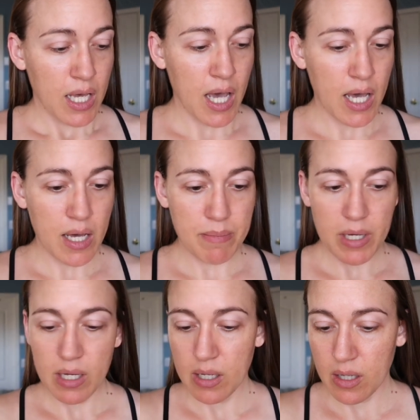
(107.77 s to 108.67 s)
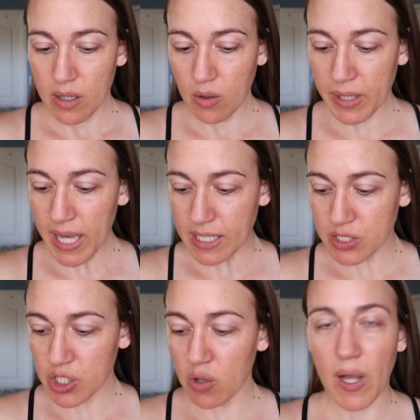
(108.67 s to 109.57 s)
Um, Okay,
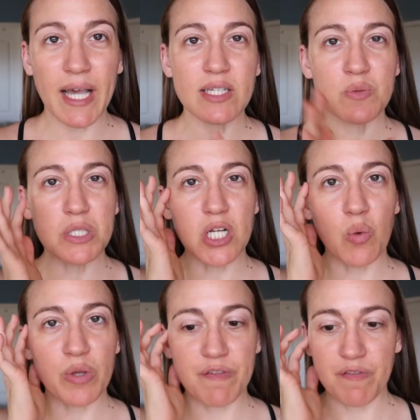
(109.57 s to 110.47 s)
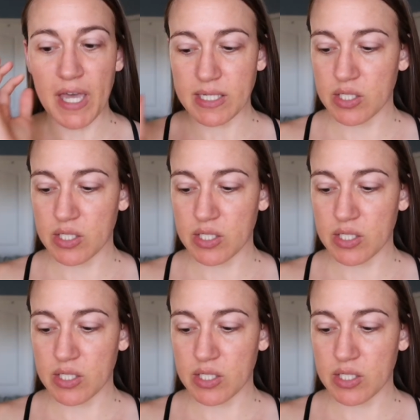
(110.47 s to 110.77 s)
so I guess we'll start with face.